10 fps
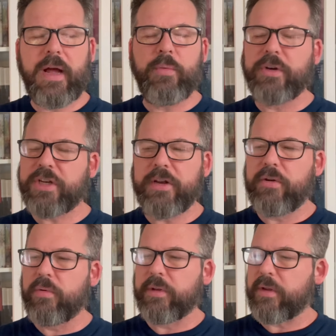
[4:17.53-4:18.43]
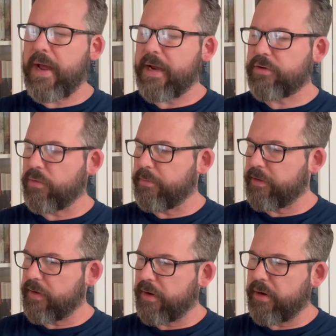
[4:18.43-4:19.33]
I wish I knew what the actual
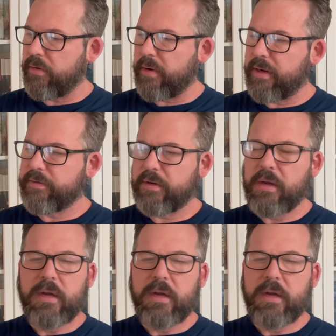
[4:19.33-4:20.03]
material was